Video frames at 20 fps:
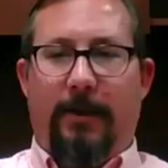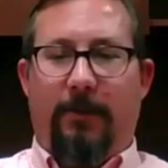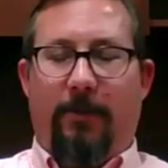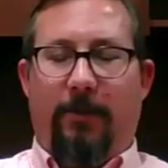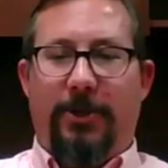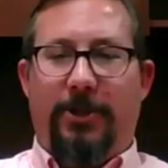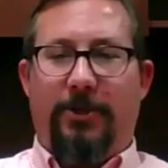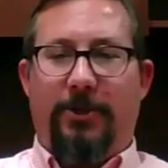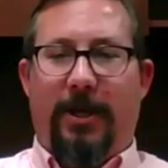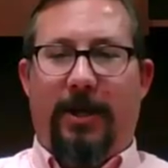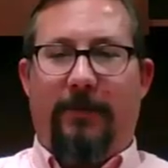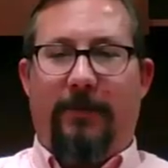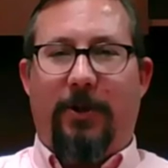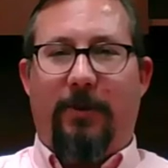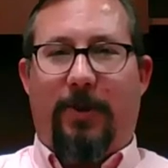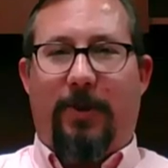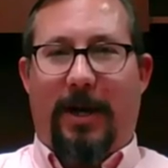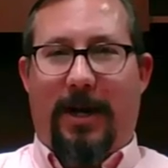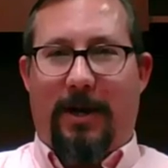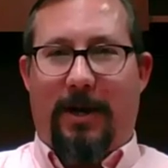once you have your
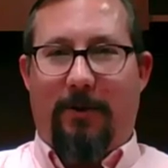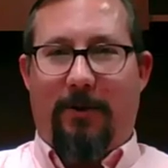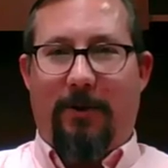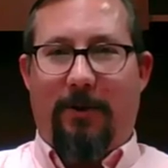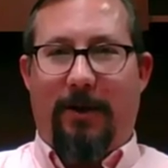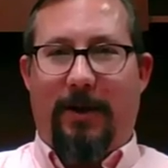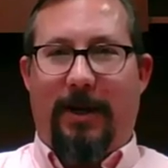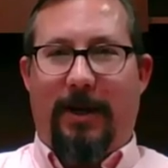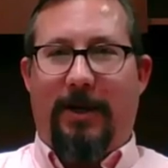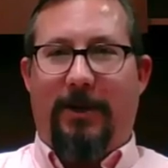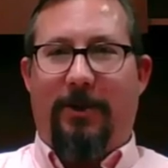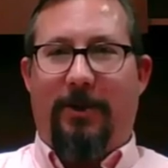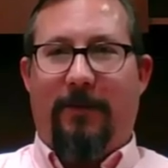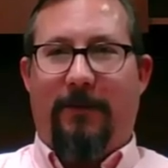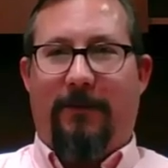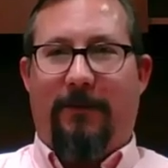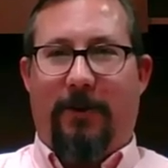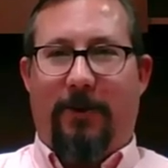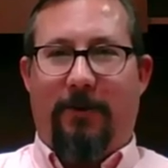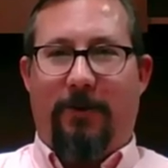power and your
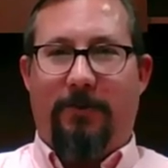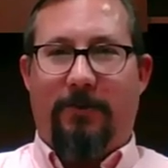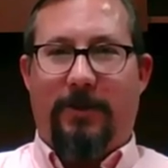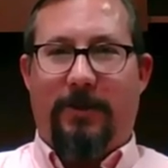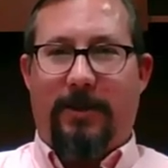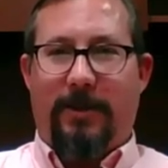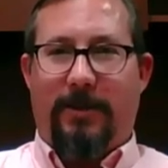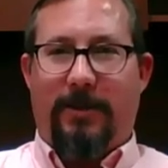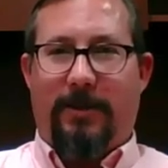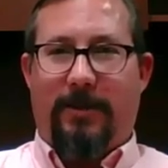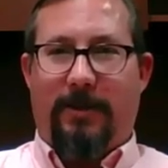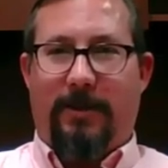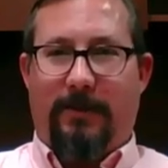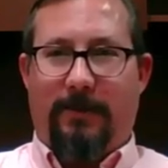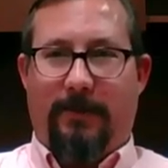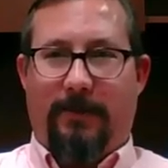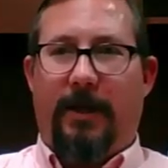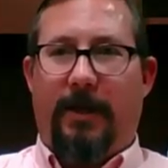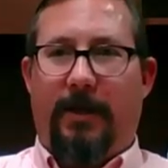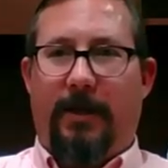phone
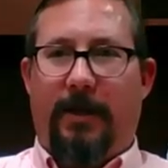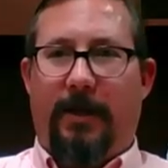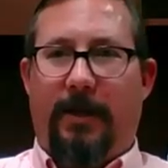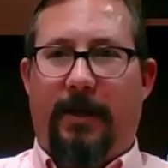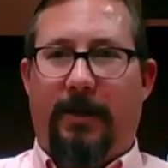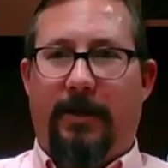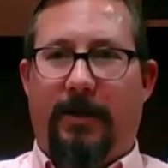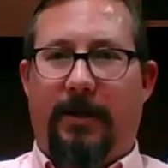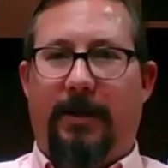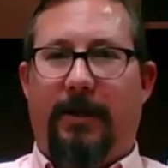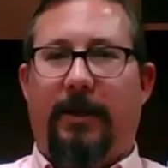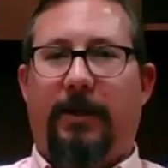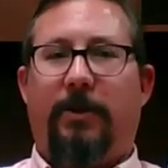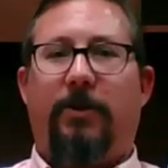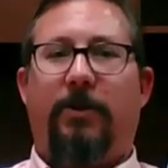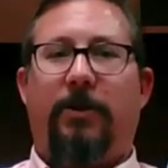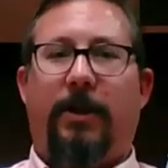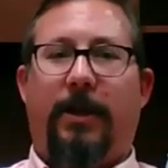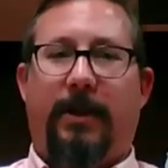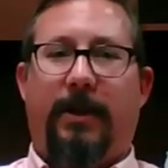system, and then the
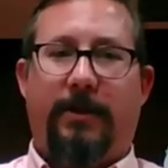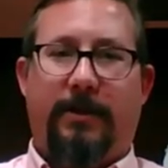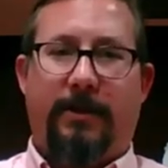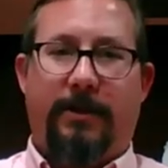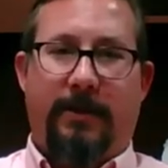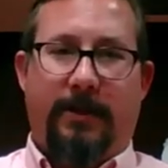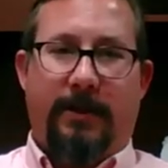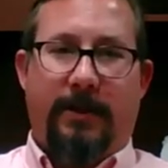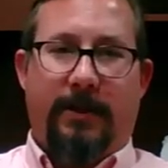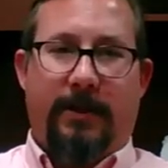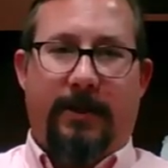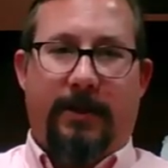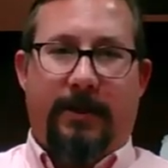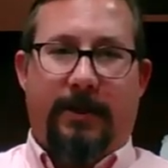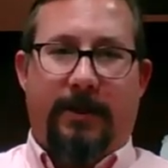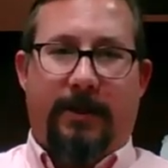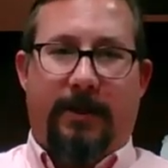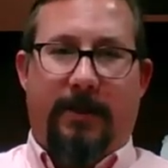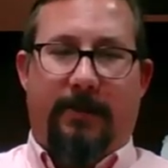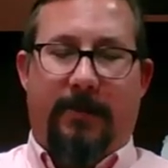internet,
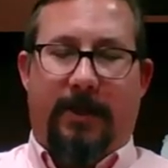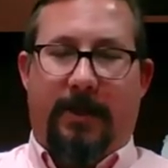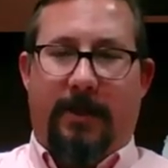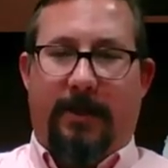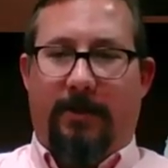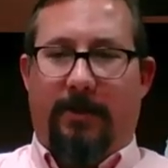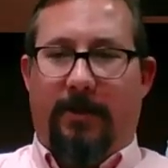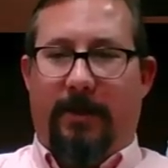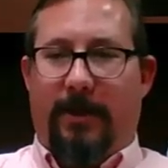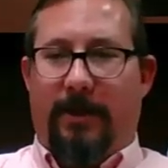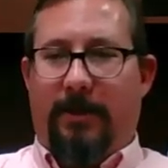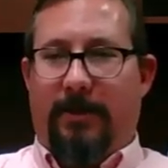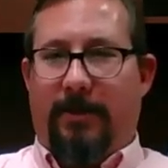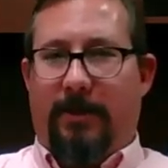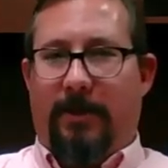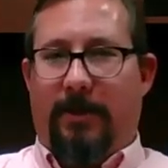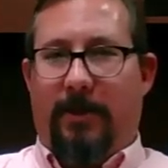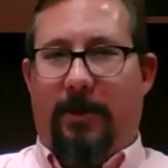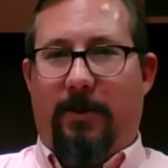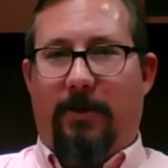um, the internet is
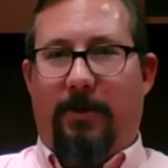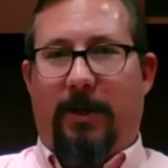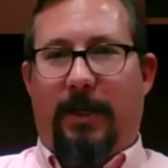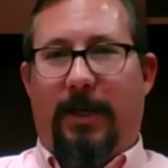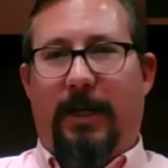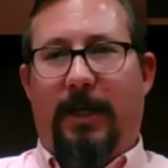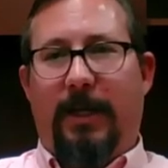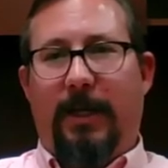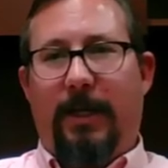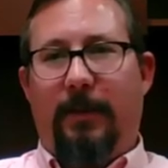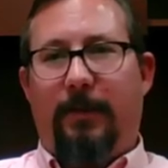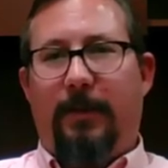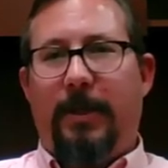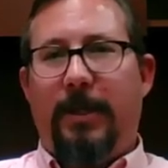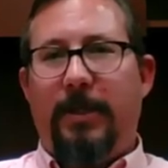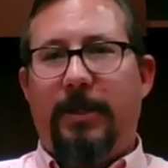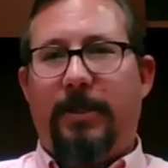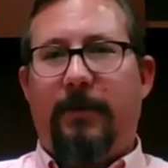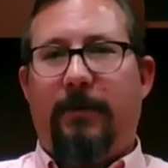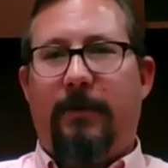another key
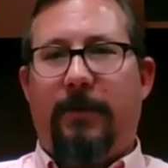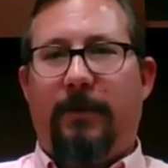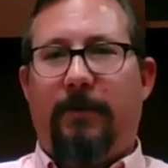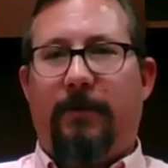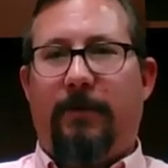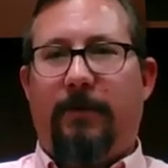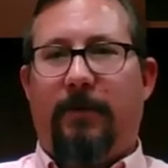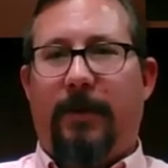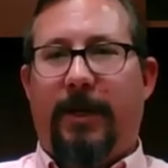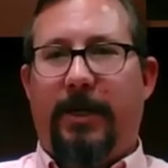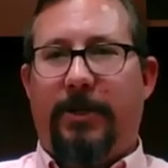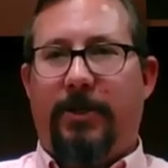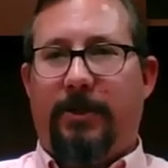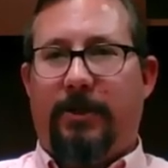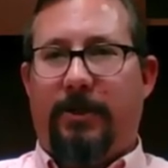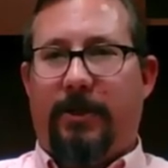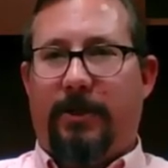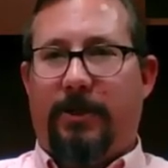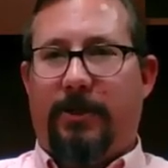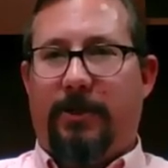piece of
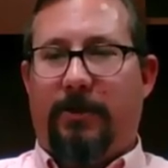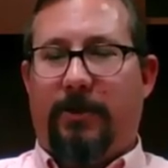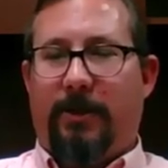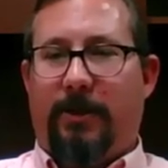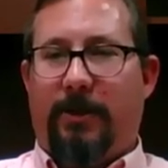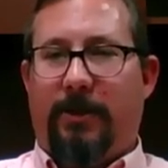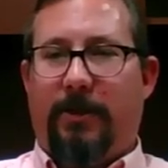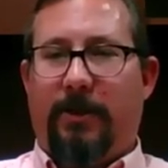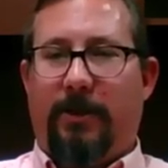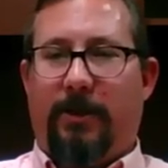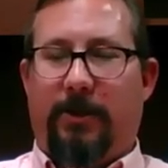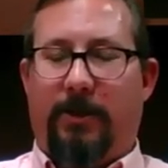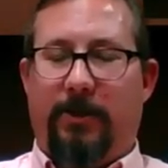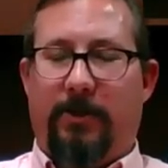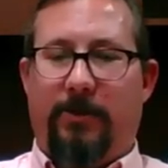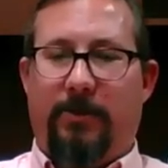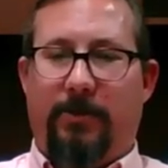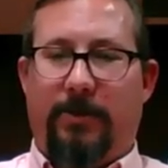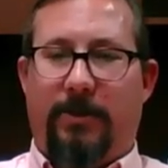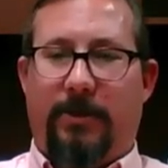information that you can
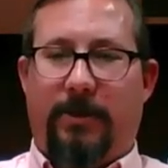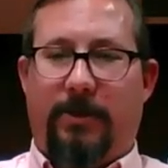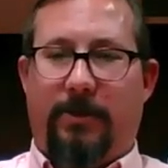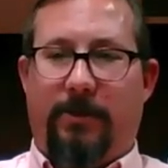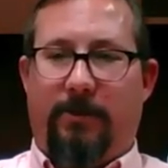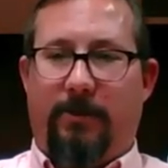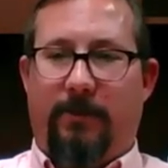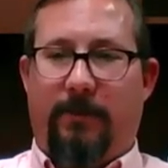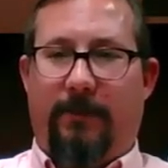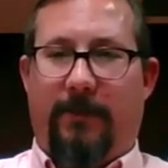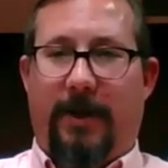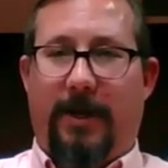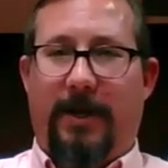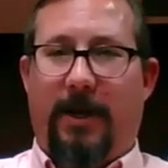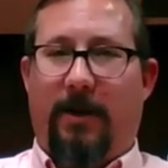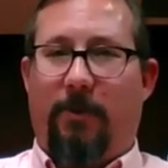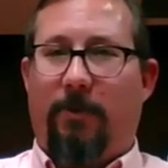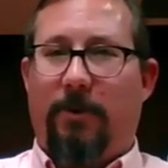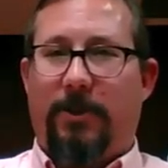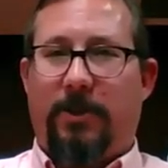use to find
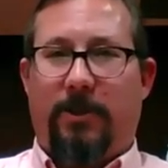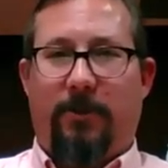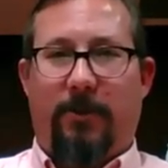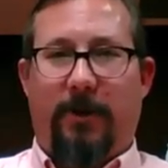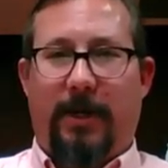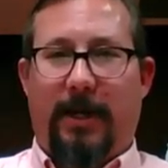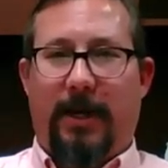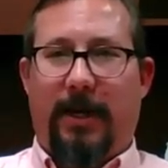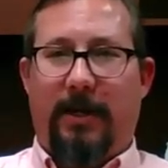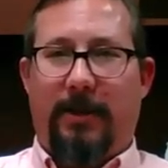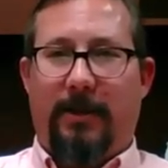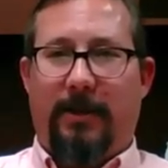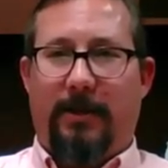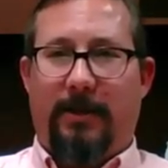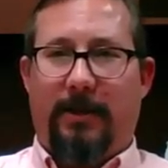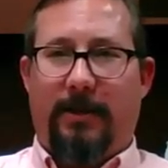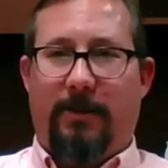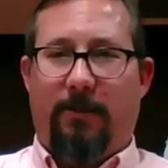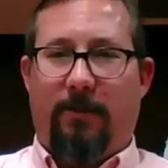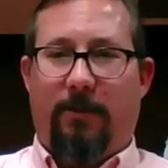out what's going on in,
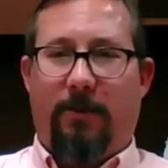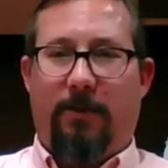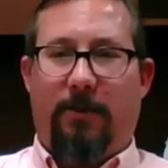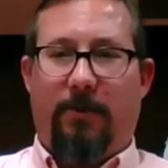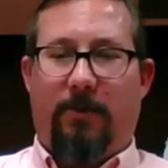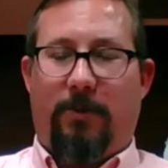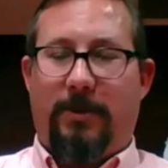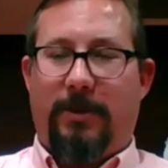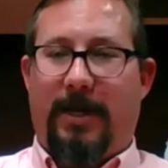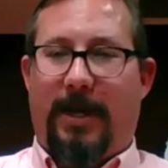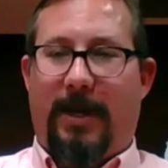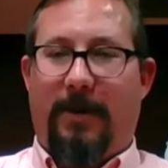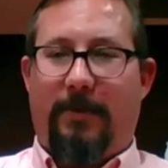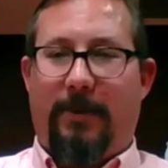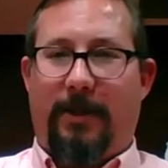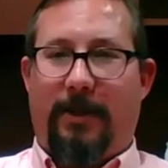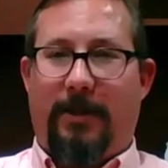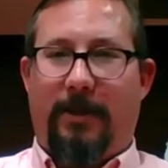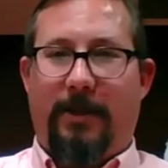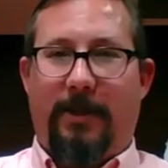in the world, what's
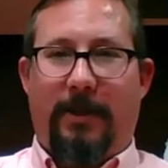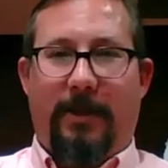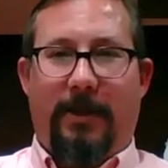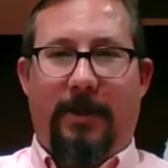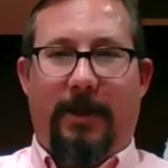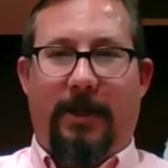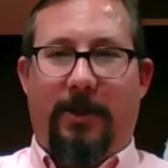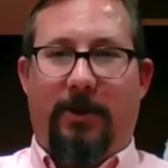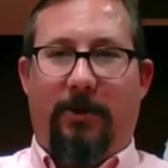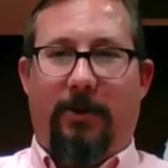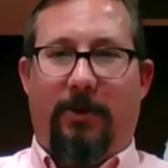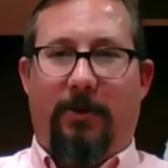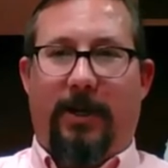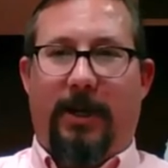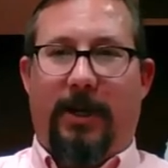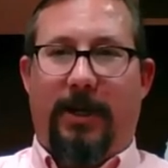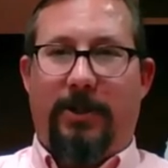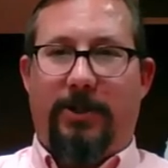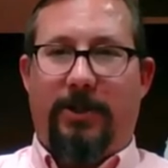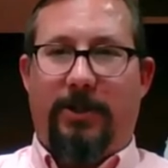happening in your
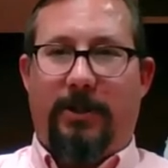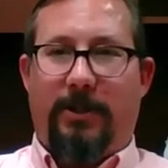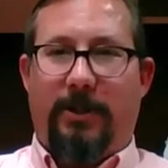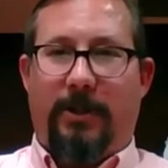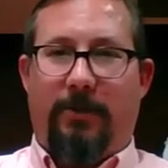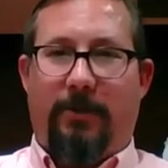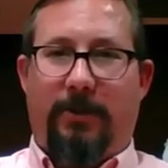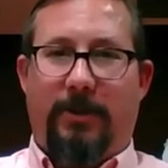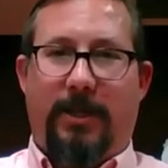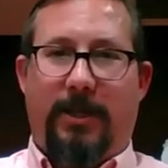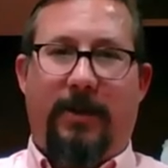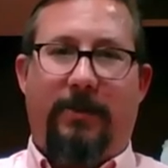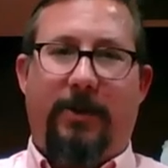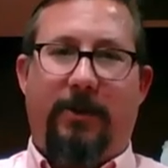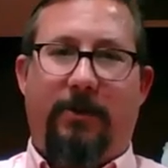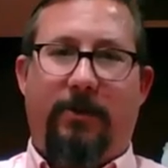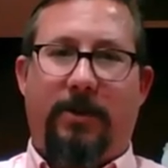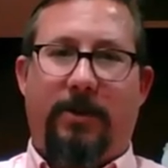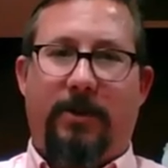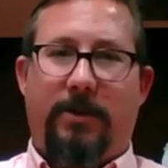location, and what's
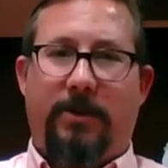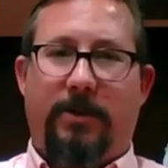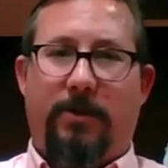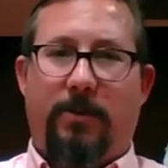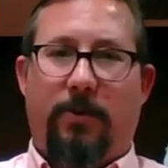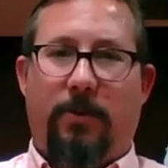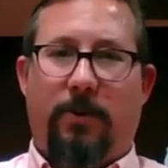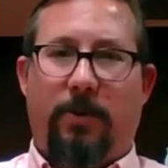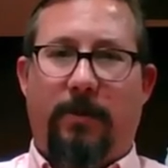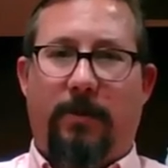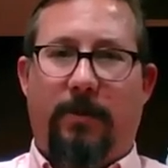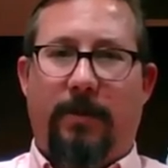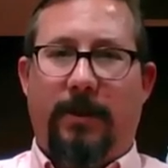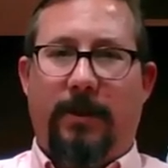happening with the storm.